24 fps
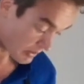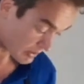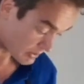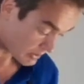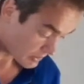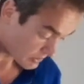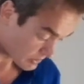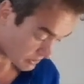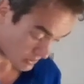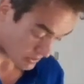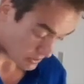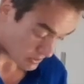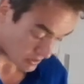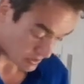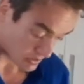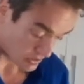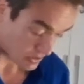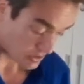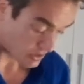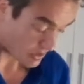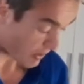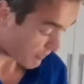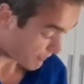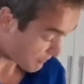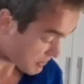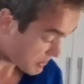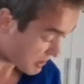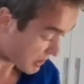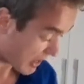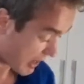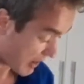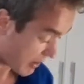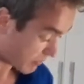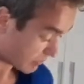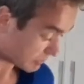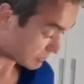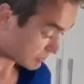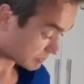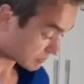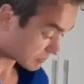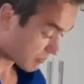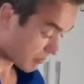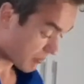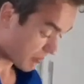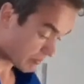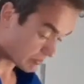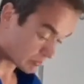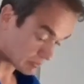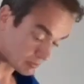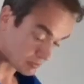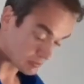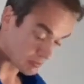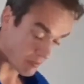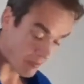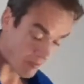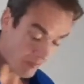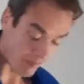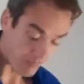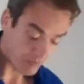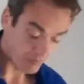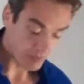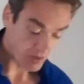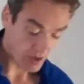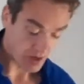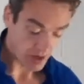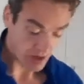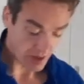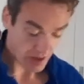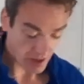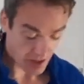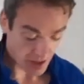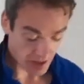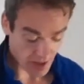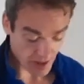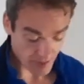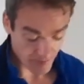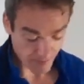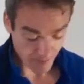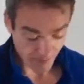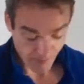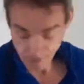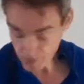It's just the stuff you get. And then,